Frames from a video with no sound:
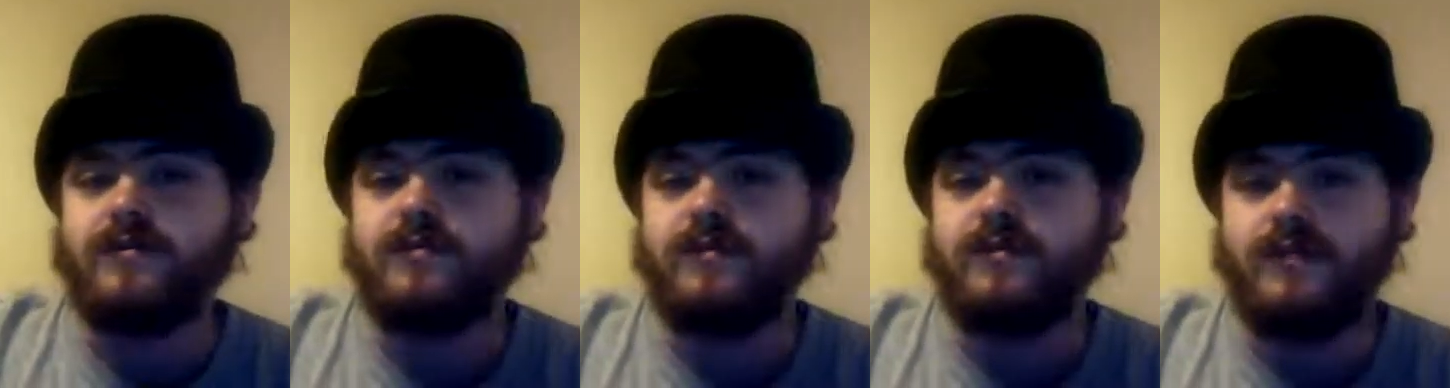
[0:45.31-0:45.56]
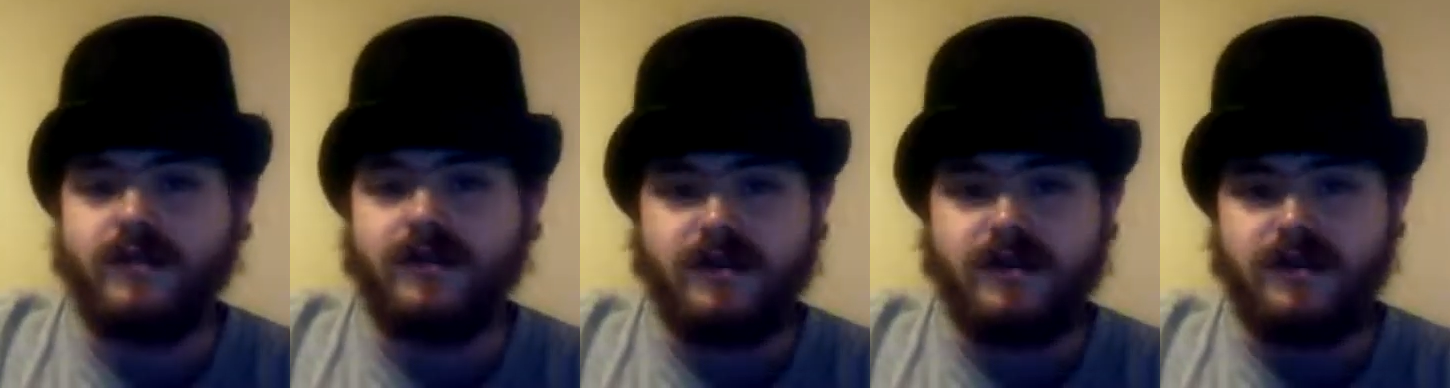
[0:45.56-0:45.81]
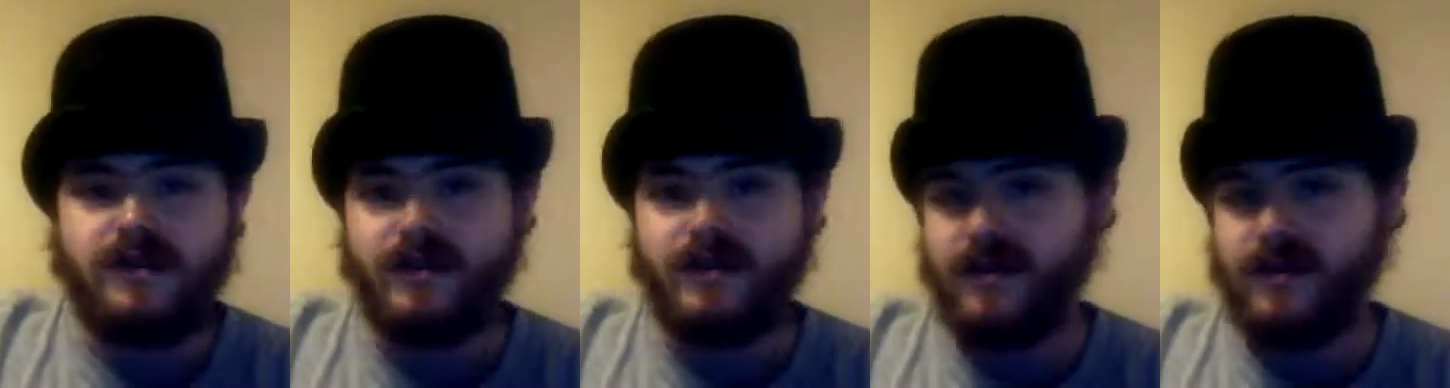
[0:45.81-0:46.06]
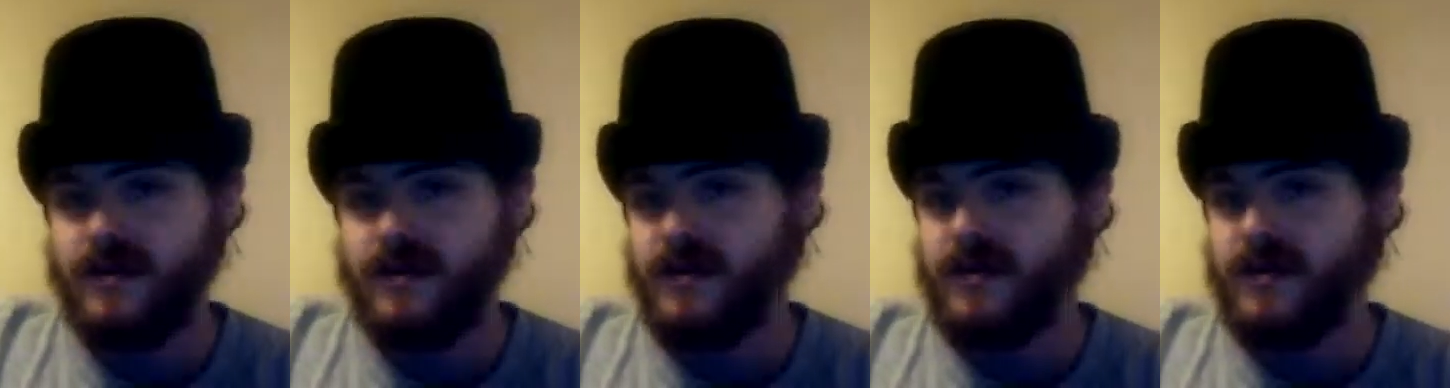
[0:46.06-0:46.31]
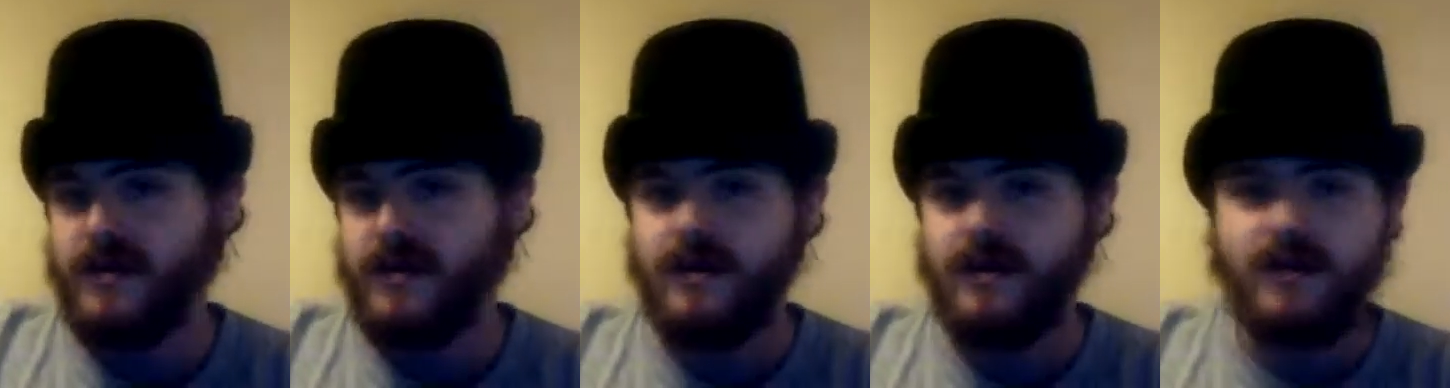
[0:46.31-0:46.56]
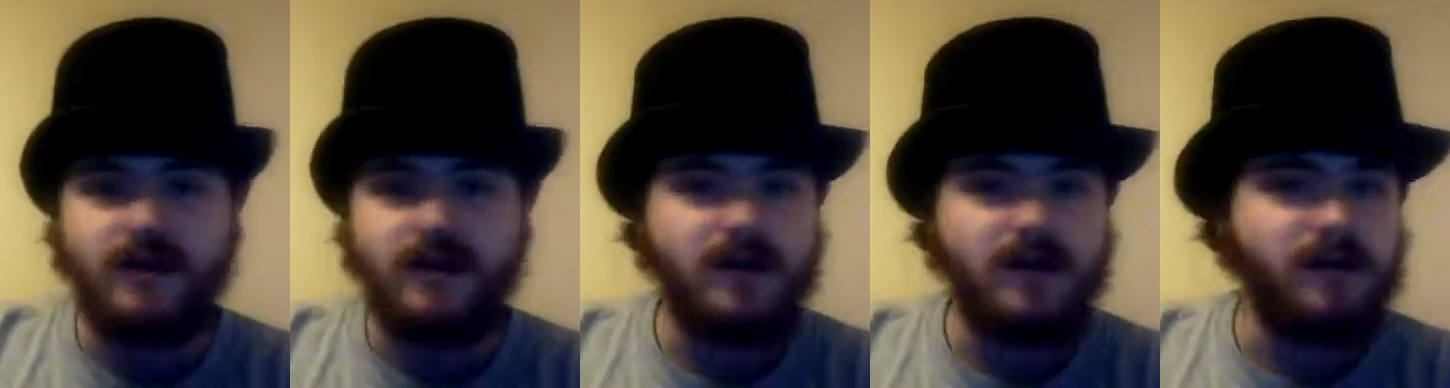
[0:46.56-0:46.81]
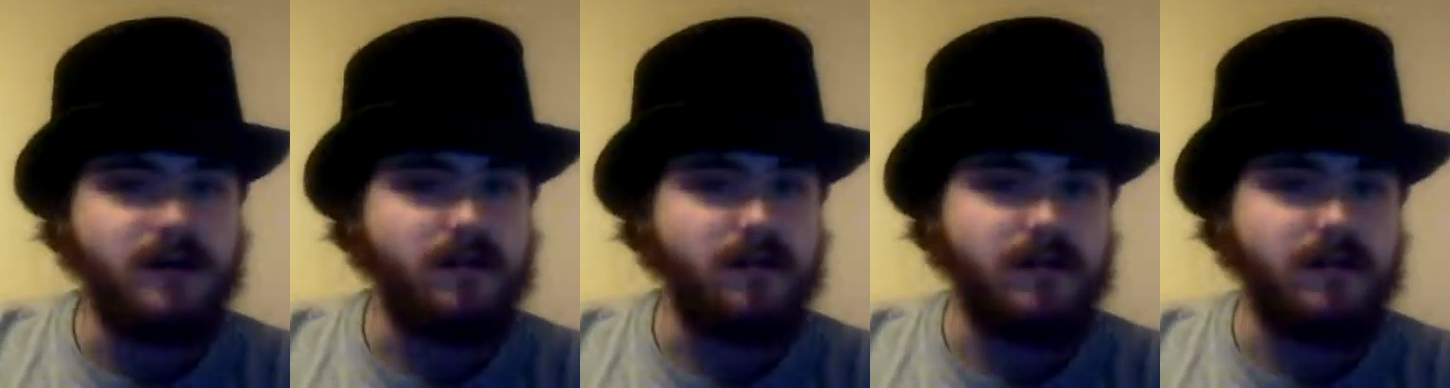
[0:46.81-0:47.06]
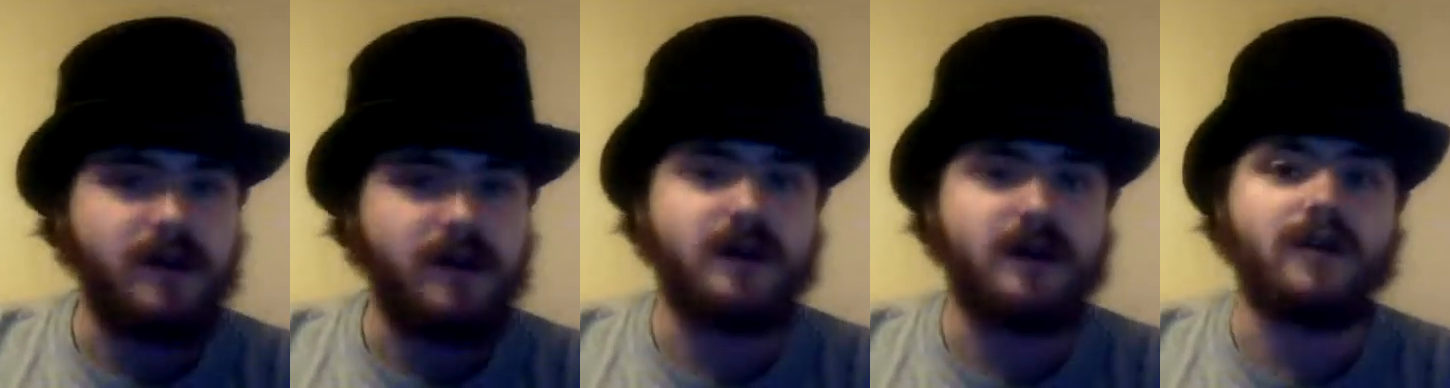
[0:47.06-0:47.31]
would
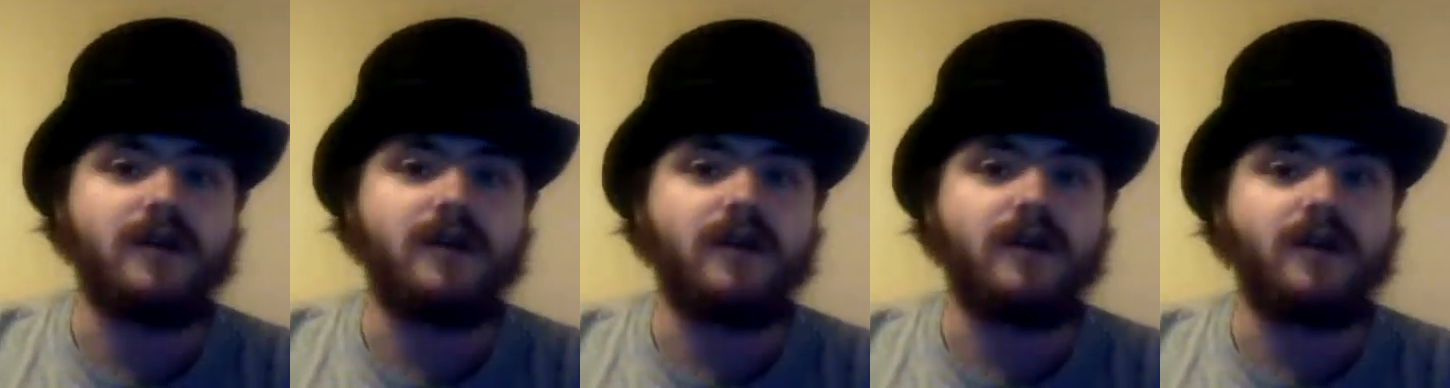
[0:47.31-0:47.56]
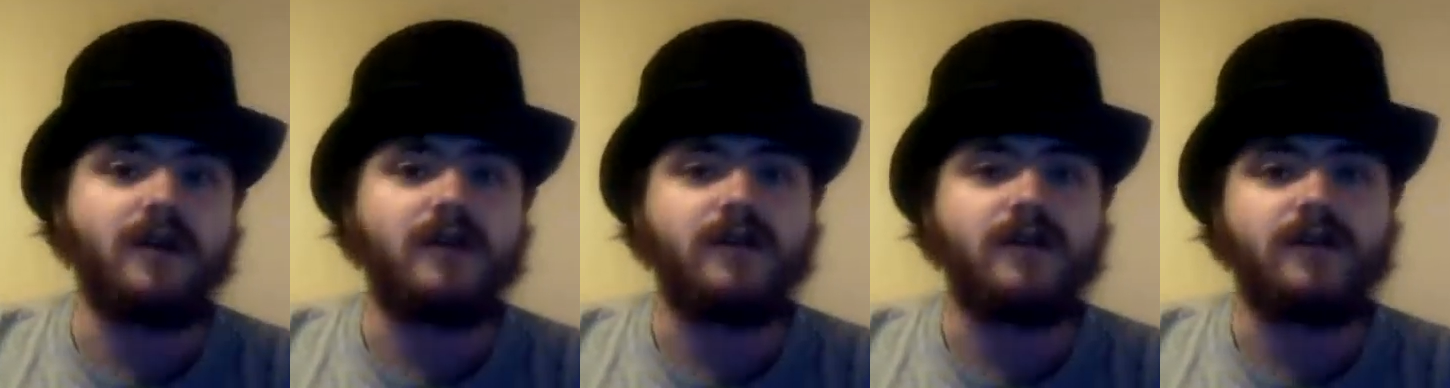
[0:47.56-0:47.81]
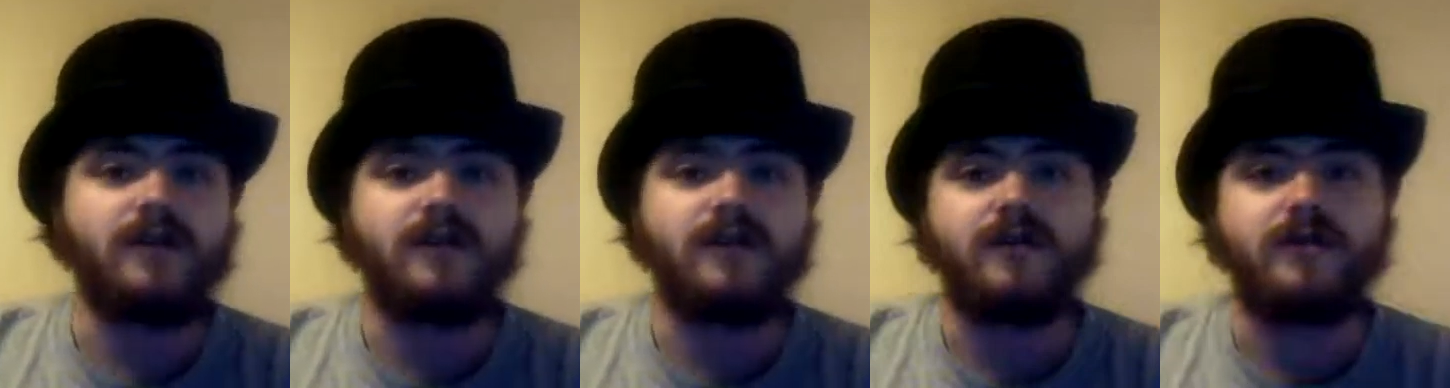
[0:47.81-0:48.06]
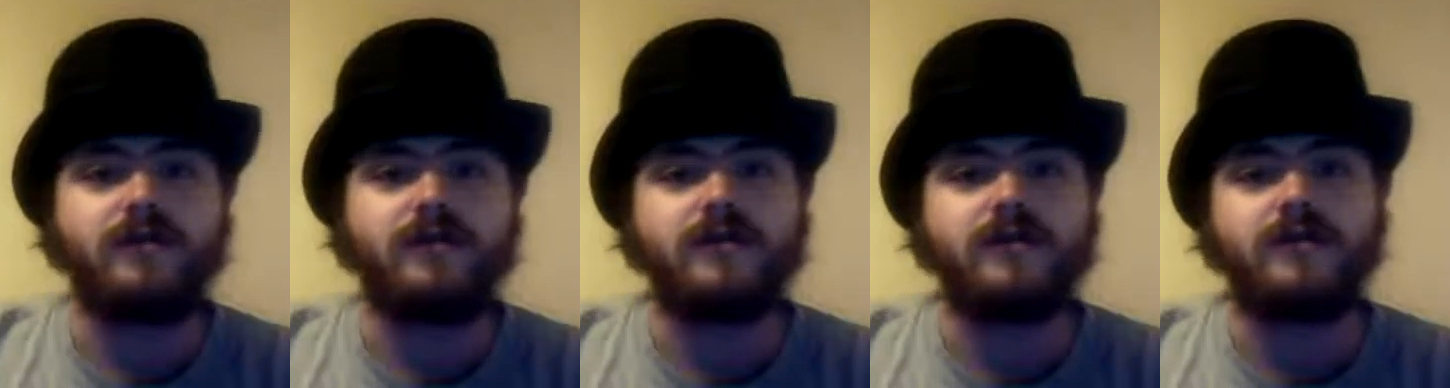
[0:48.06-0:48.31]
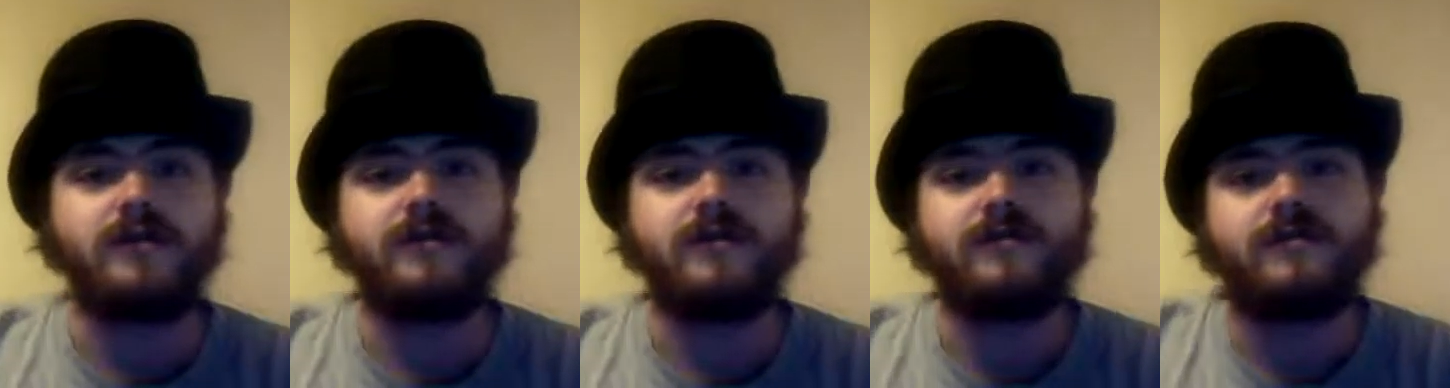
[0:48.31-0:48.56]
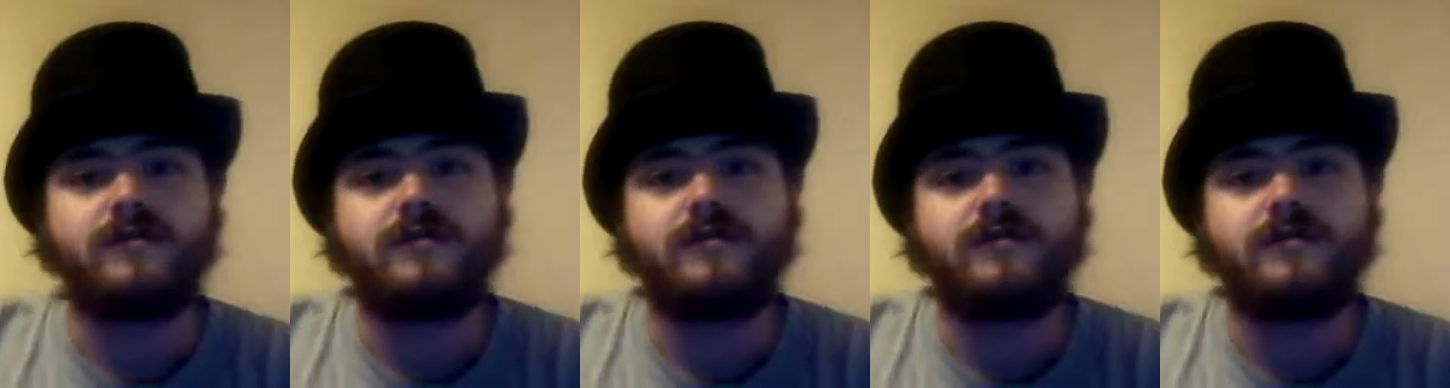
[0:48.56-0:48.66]
make art or